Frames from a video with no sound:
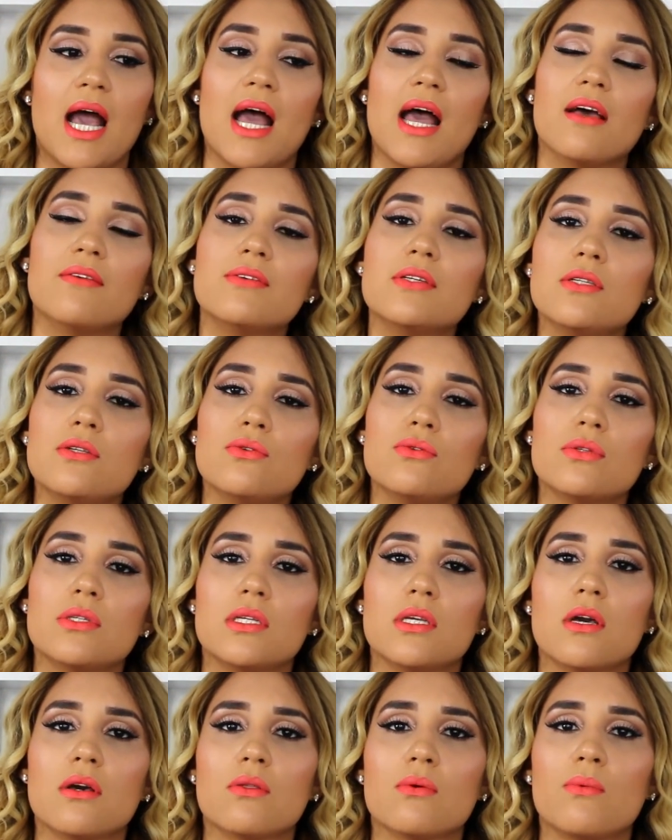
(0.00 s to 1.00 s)
I haven't used
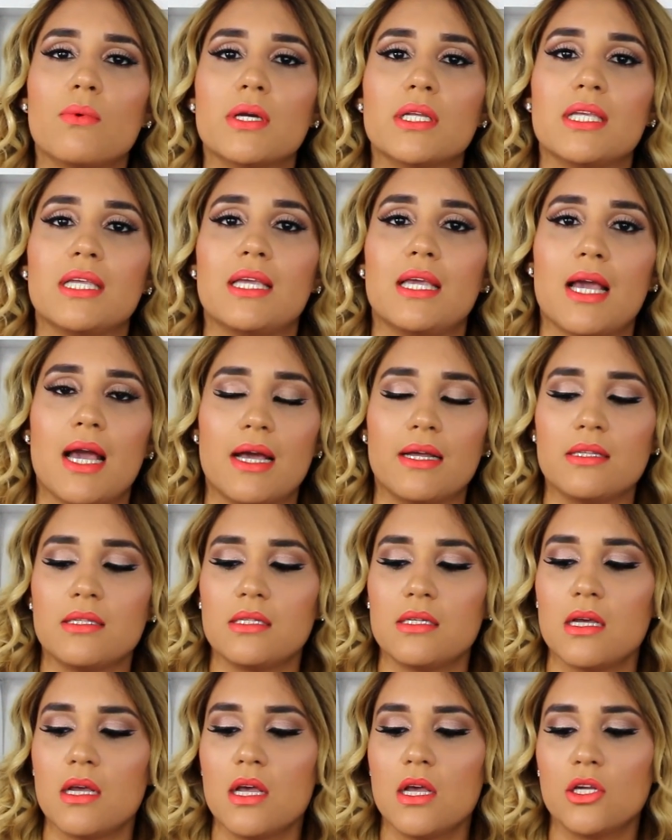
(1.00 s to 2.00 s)
the other one
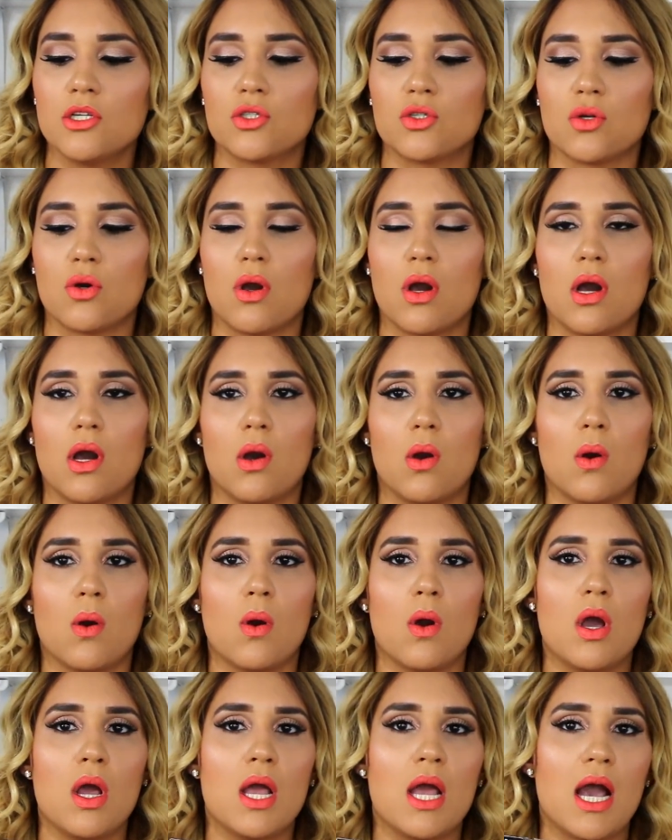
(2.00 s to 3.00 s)
yet,
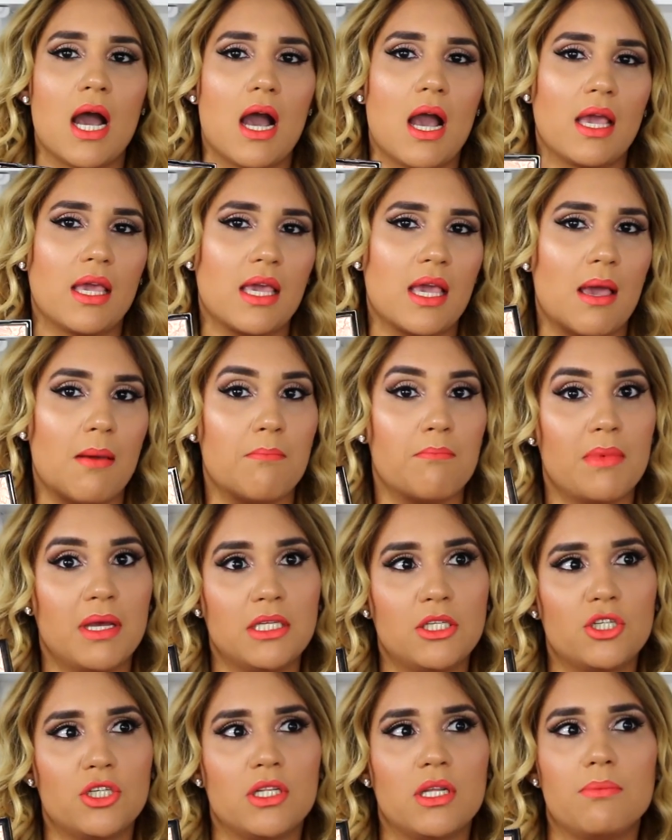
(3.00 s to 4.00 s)
so I can
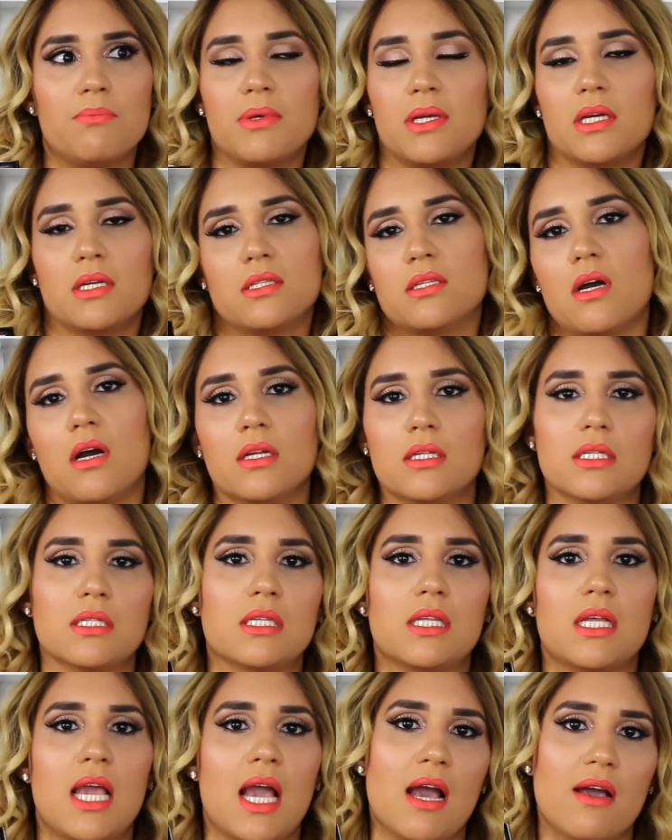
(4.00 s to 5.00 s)
mention it because
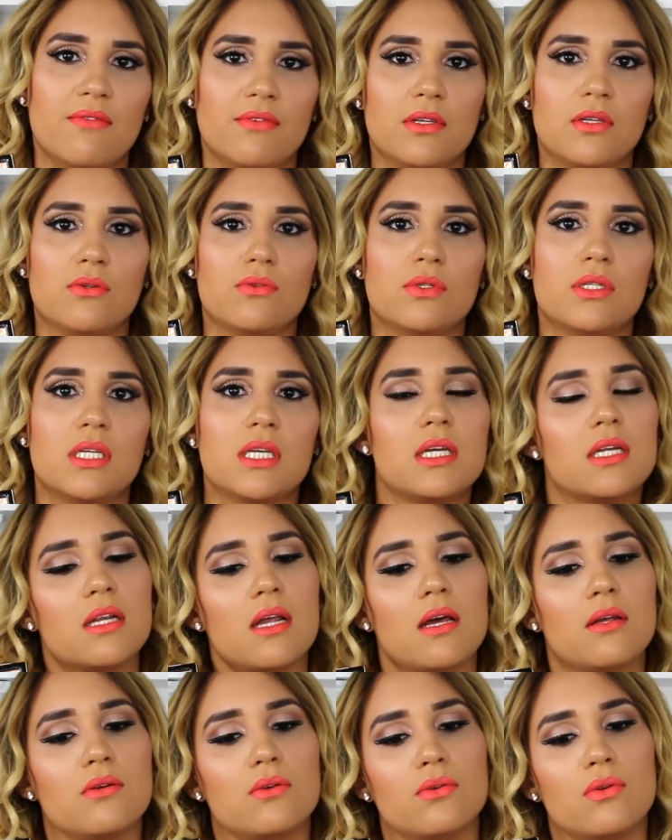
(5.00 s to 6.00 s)
honestly I haven't used it and
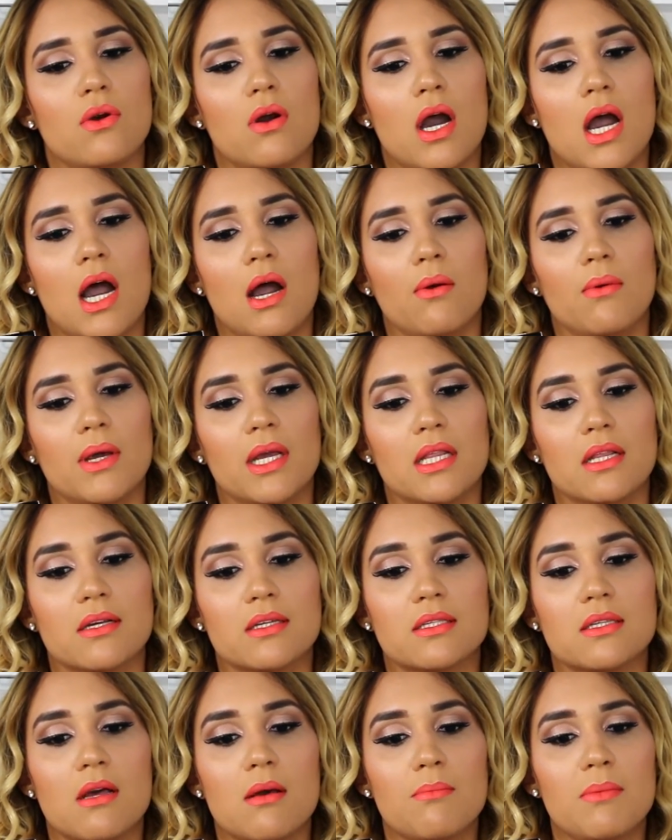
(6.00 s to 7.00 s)
I don't know how it
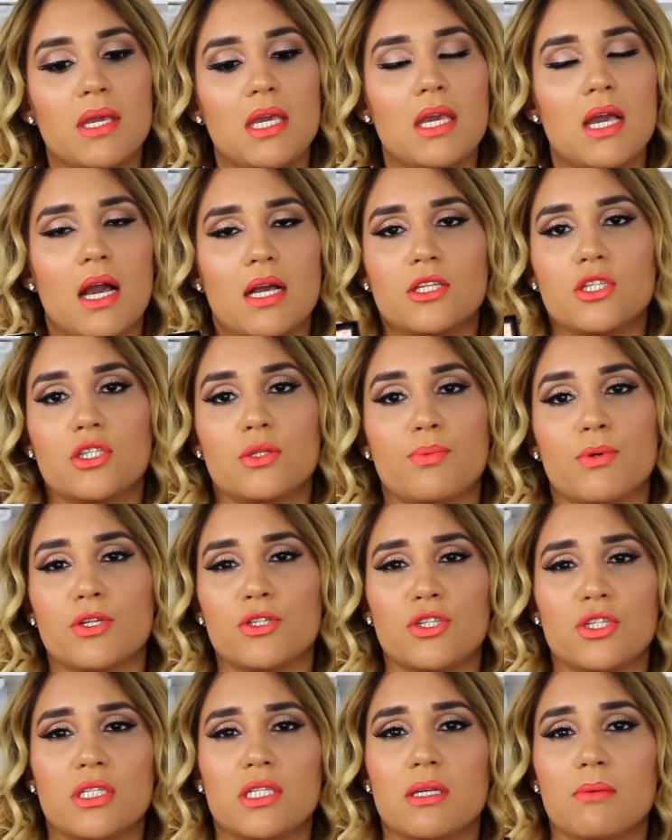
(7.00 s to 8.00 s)
looks on me. I just
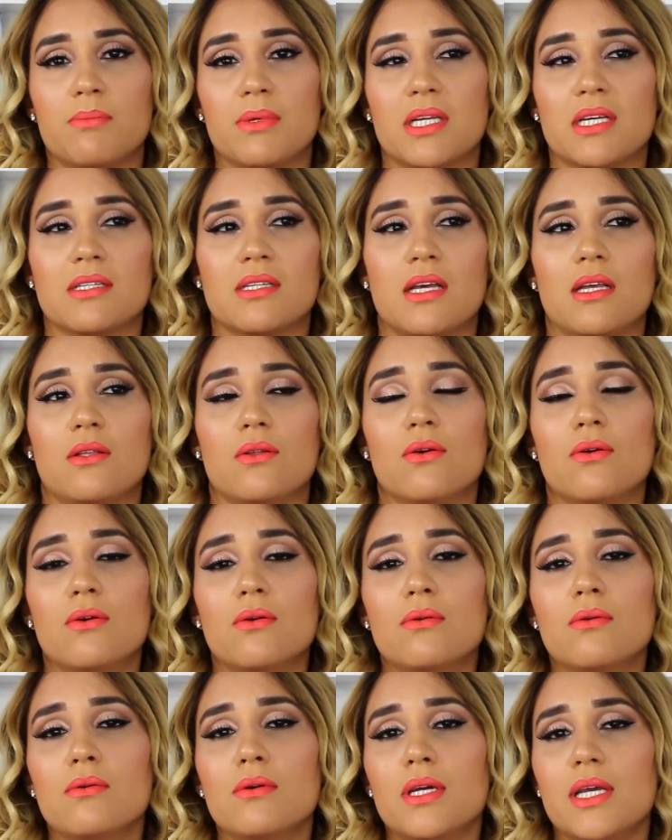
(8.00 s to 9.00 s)
purchased it because I
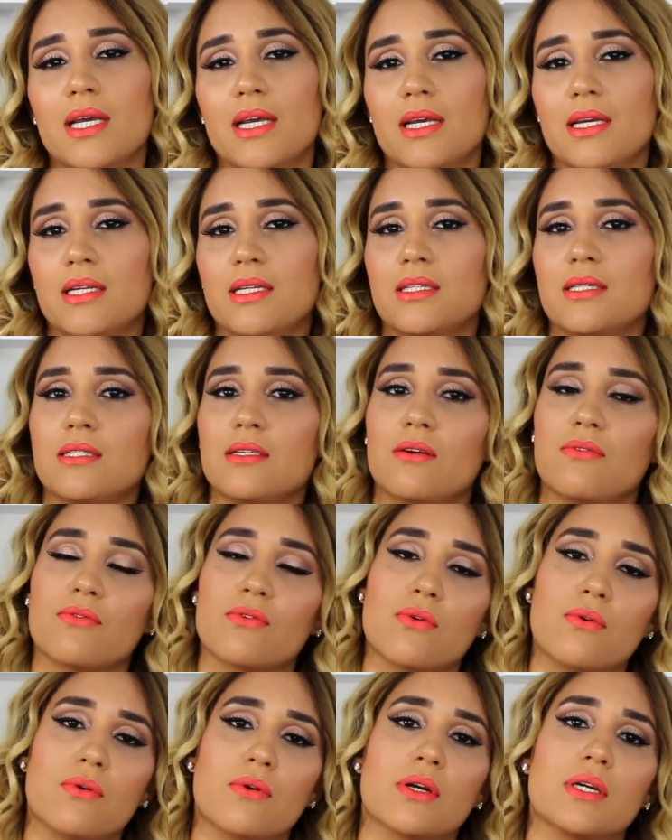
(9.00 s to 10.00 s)
know it's, of
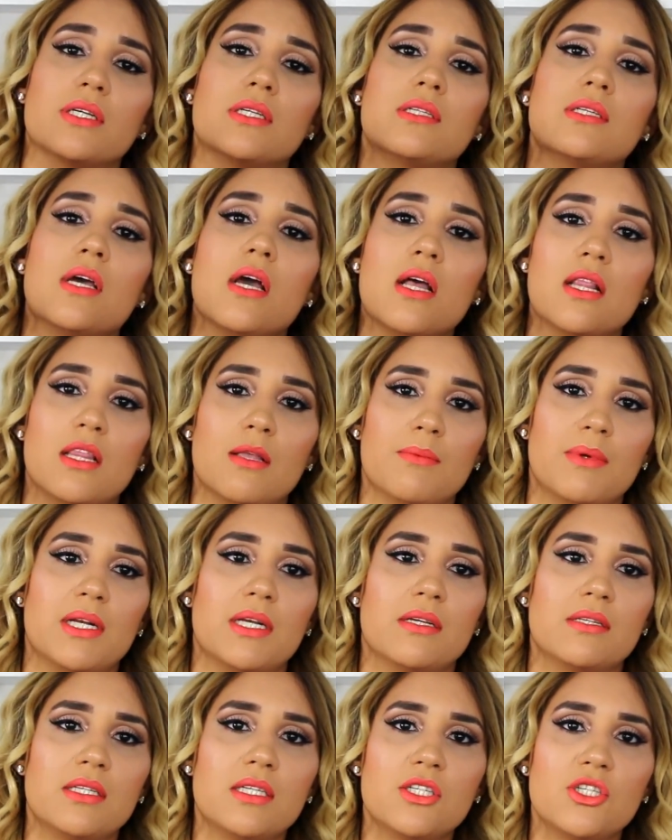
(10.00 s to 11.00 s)
course,
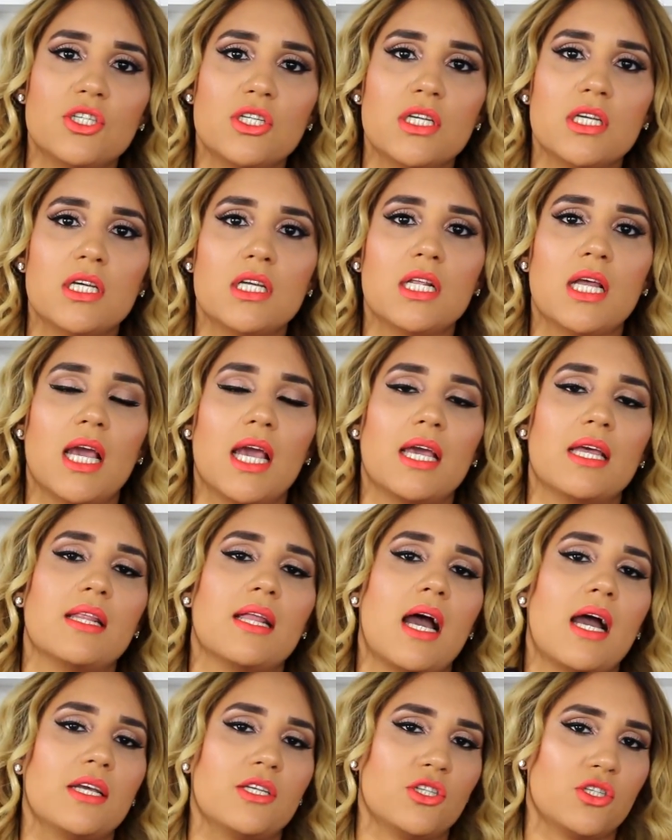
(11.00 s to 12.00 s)
limited edition
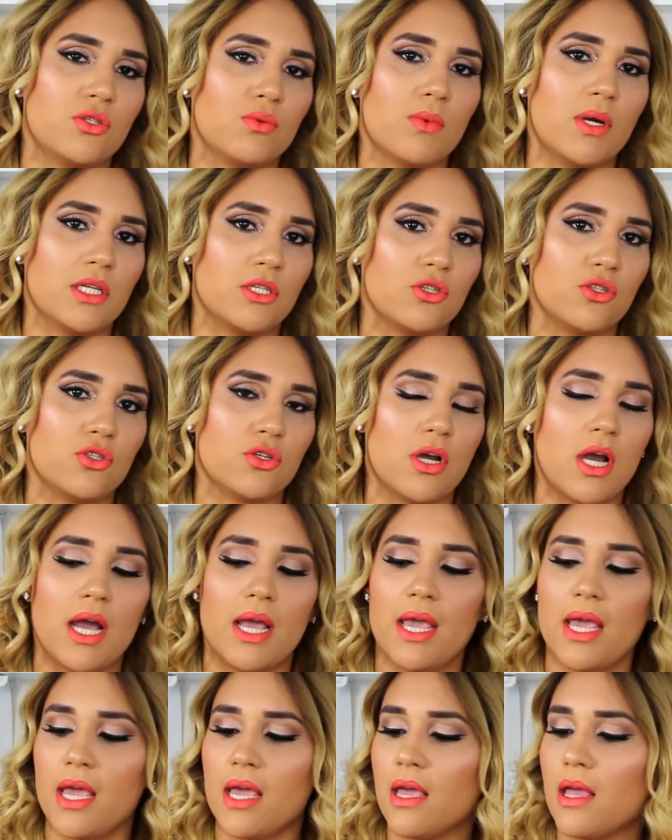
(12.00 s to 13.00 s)
and I just wanted to
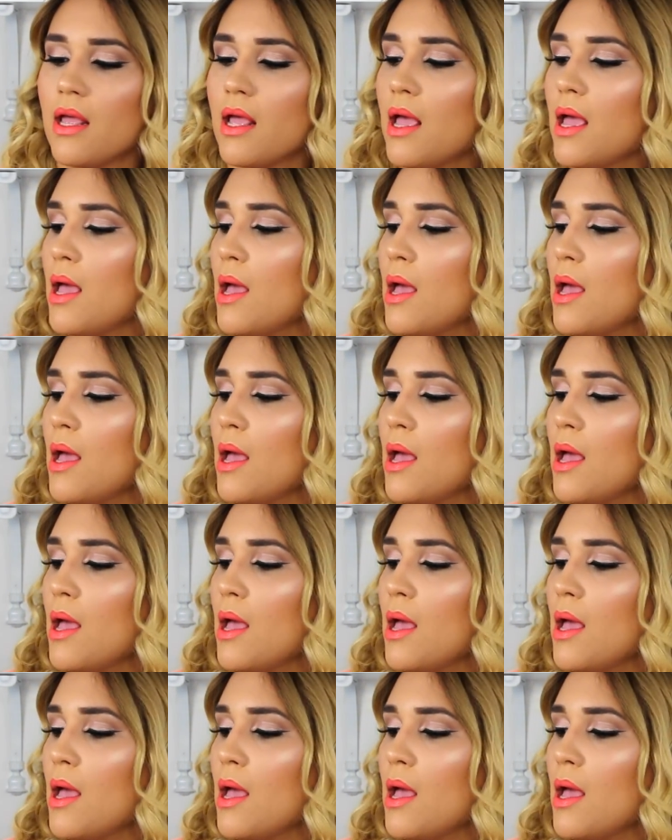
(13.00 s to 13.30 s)
try it.